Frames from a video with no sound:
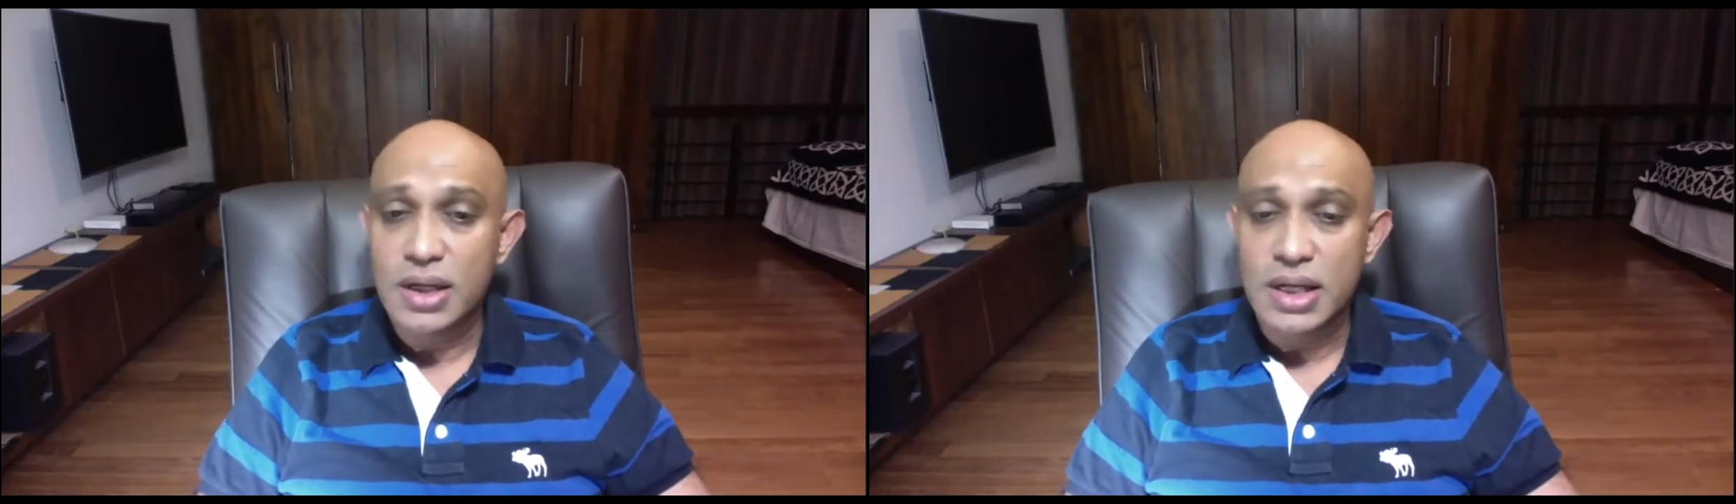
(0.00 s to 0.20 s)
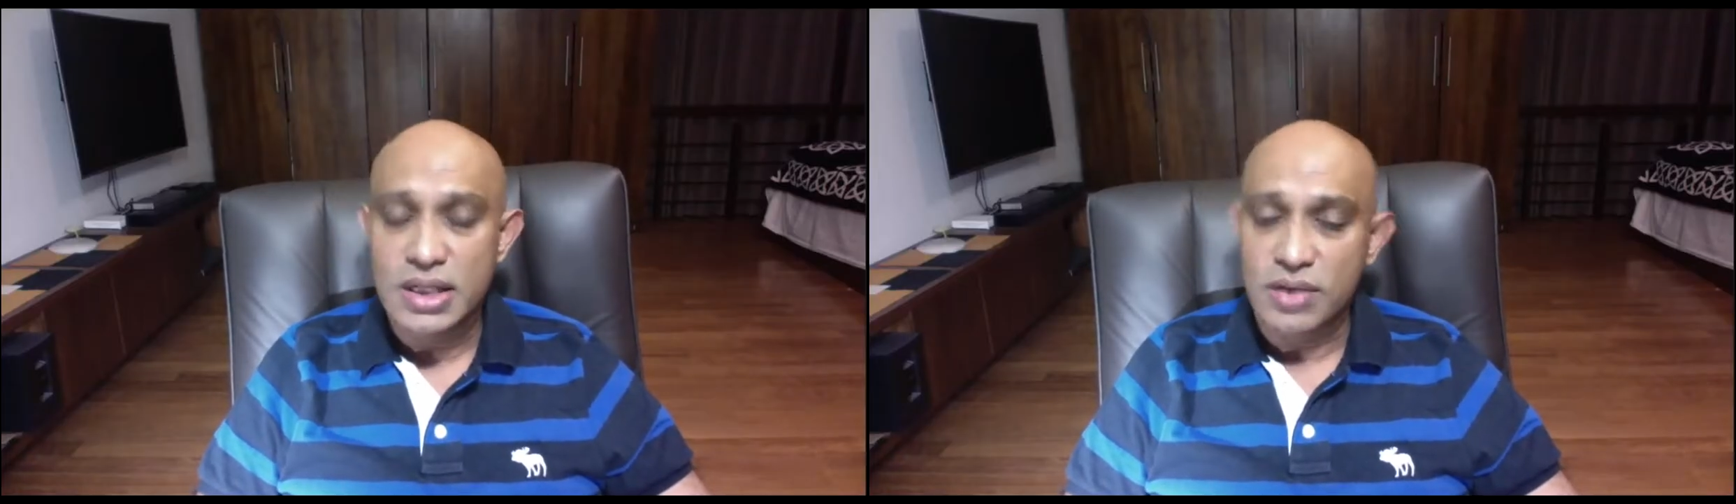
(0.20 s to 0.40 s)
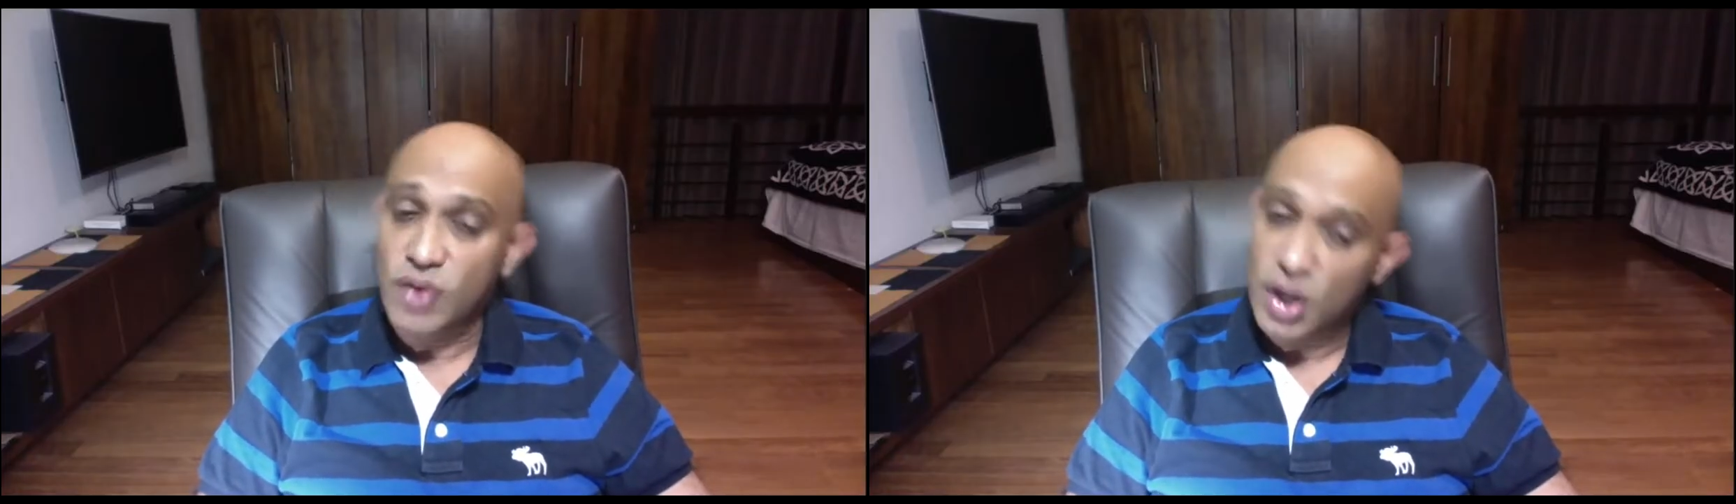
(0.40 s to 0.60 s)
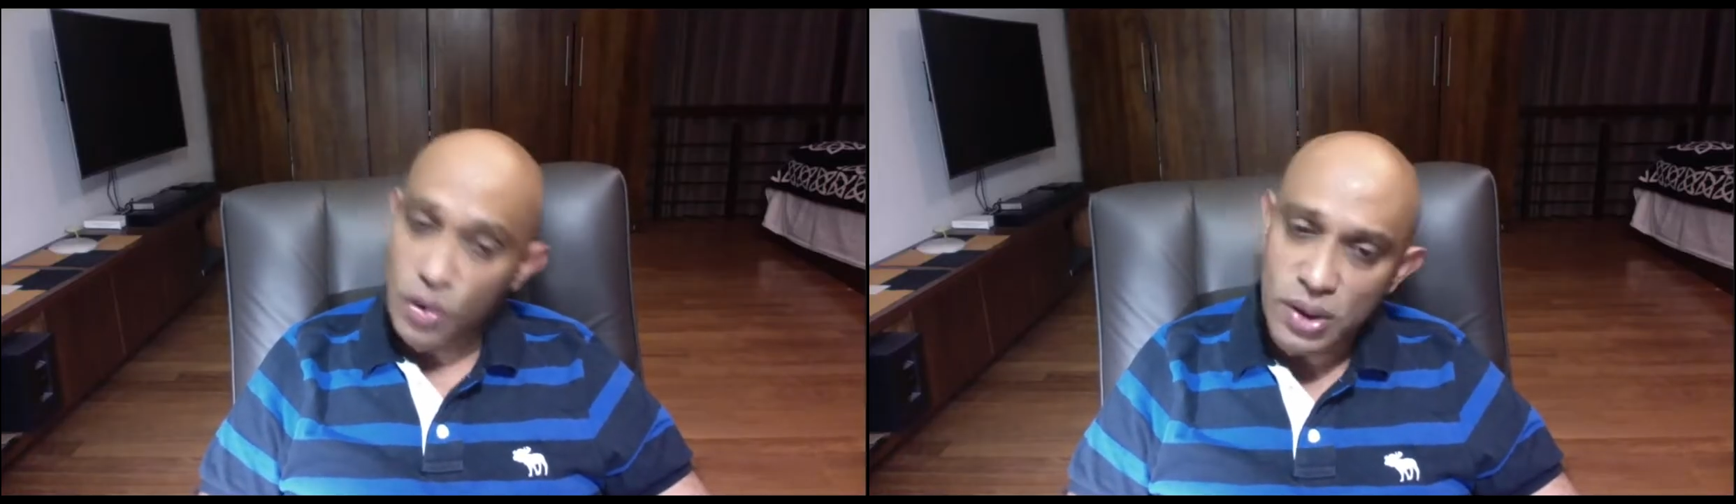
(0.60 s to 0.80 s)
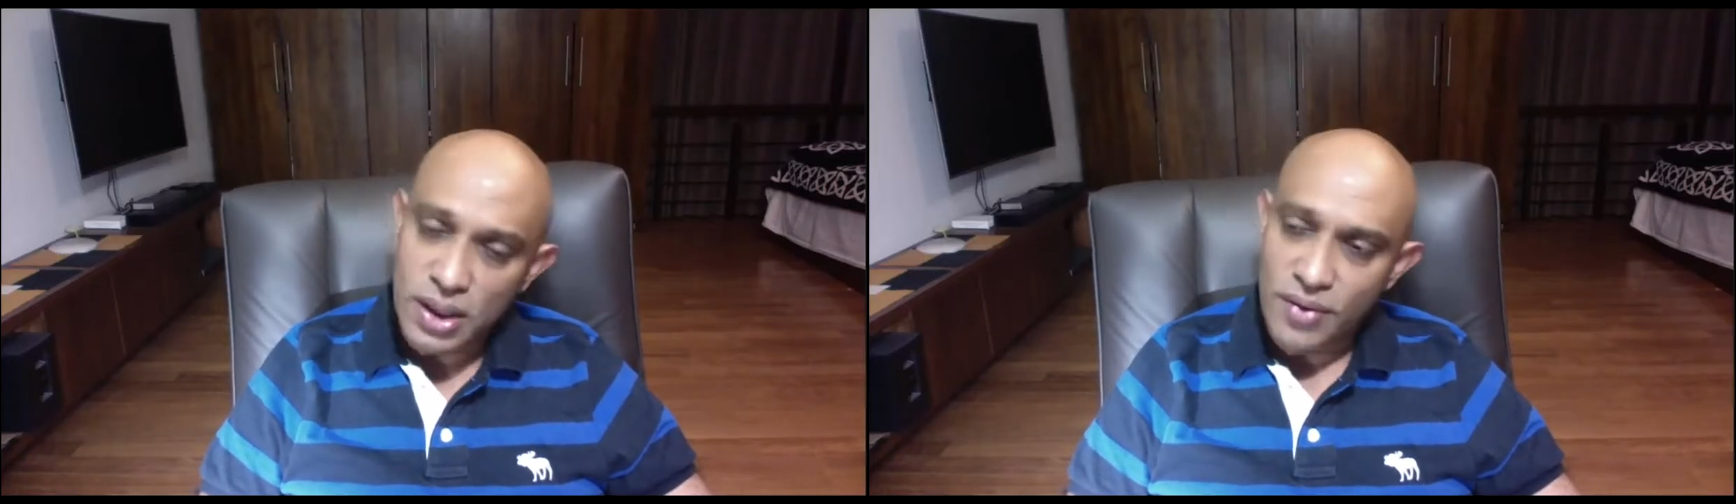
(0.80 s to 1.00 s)
it's a very
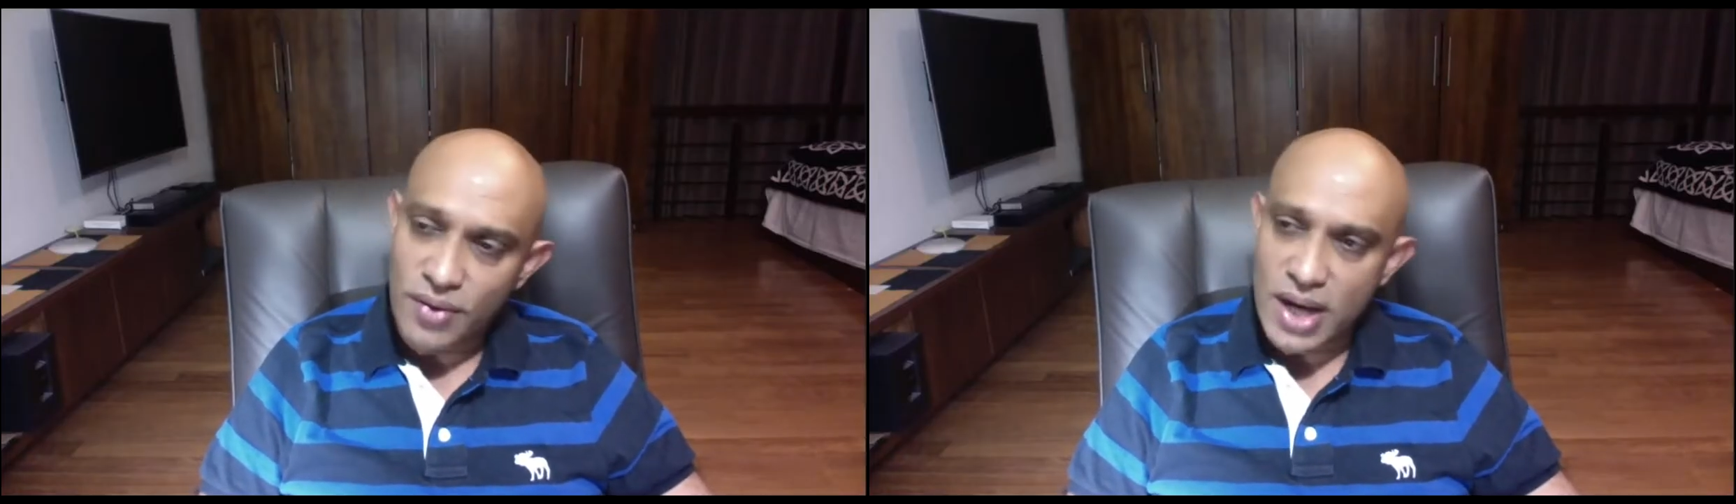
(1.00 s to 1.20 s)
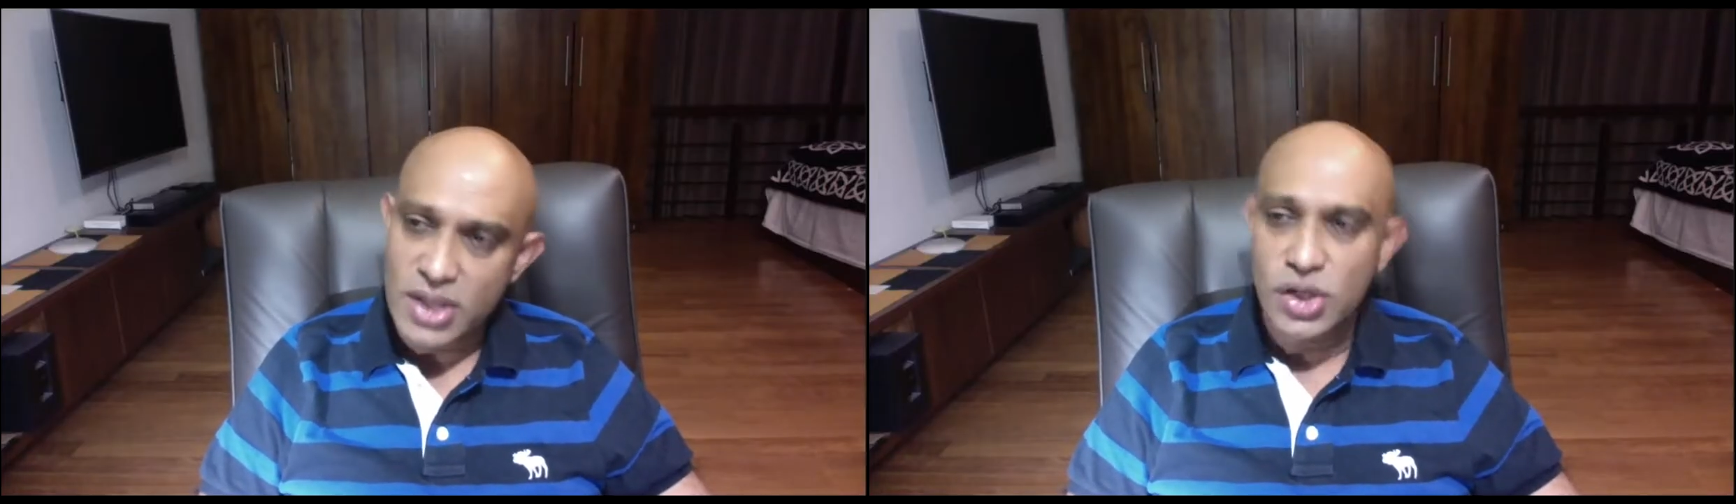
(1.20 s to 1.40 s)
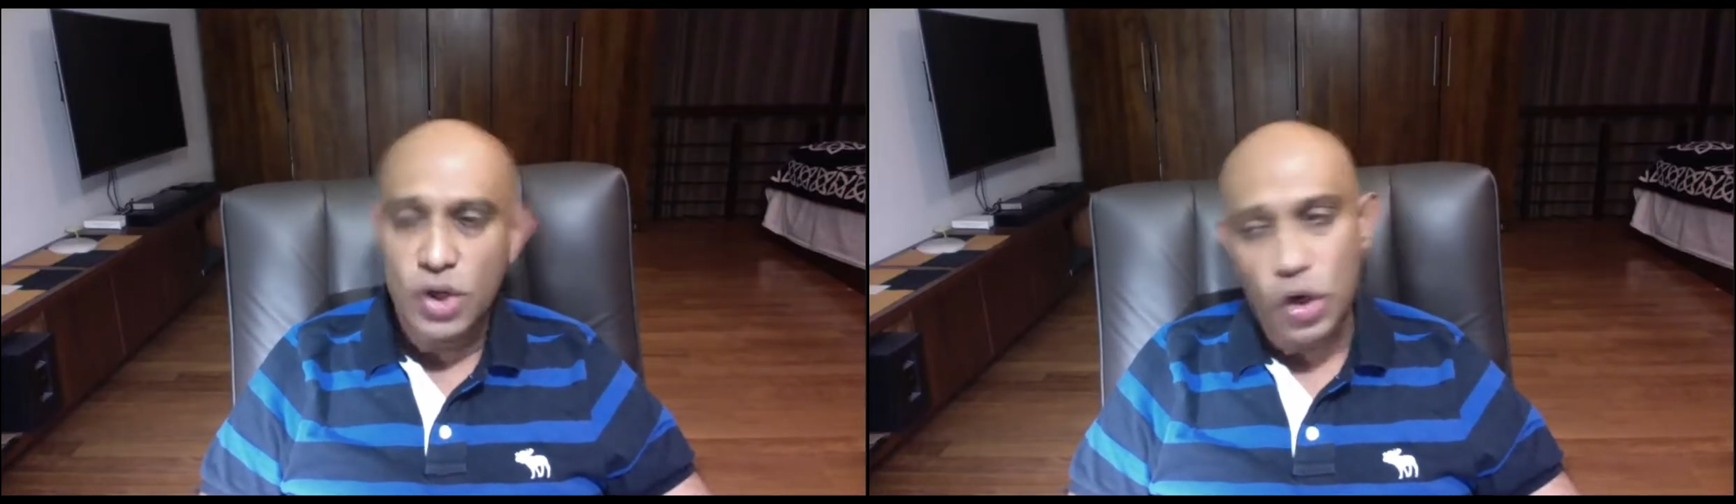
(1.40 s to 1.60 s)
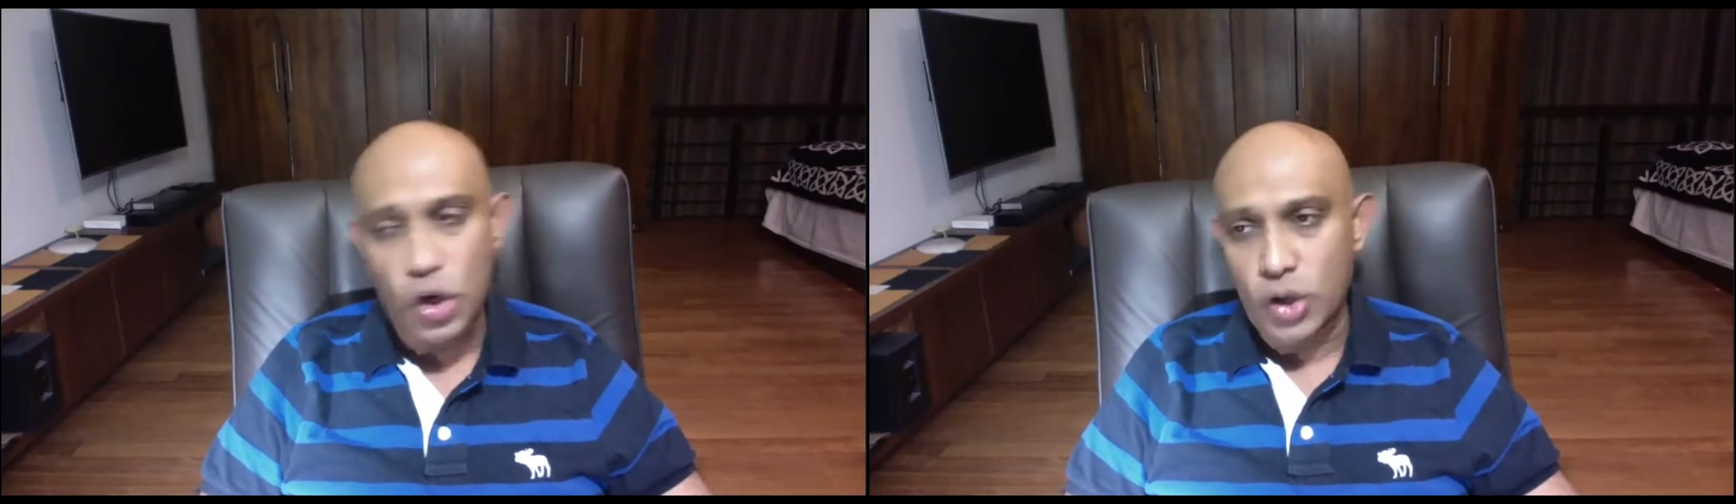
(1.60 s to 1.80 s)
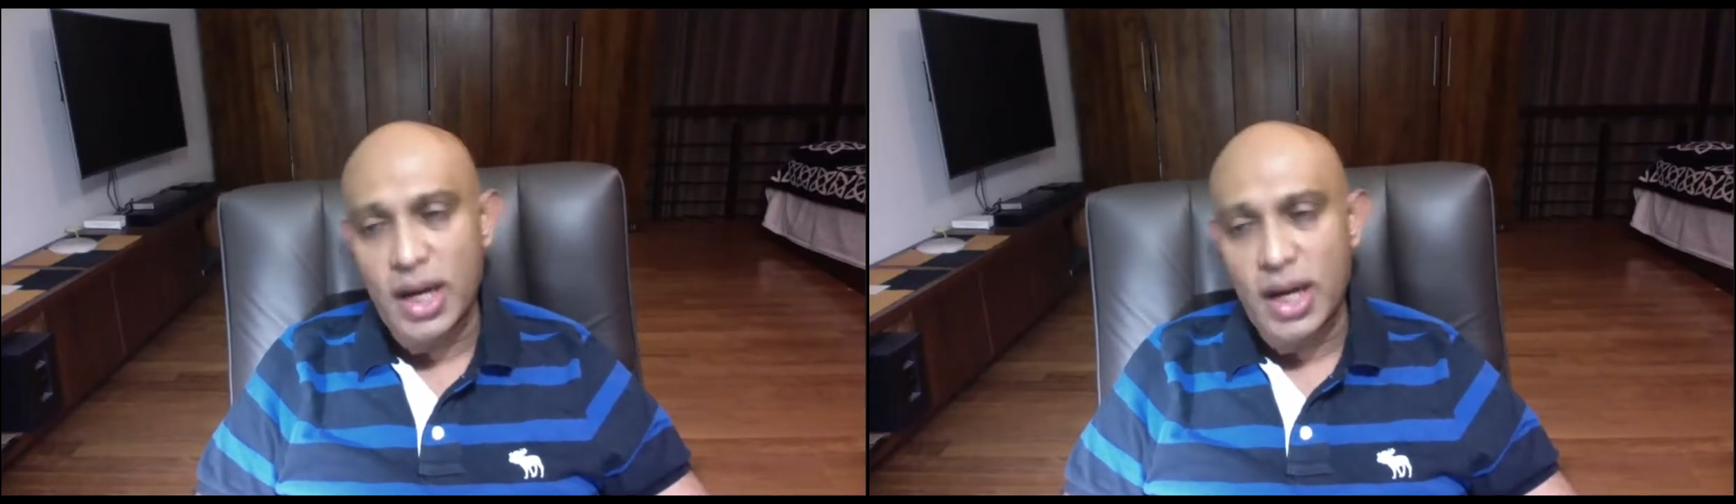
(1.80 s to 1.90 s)
good contraction or not.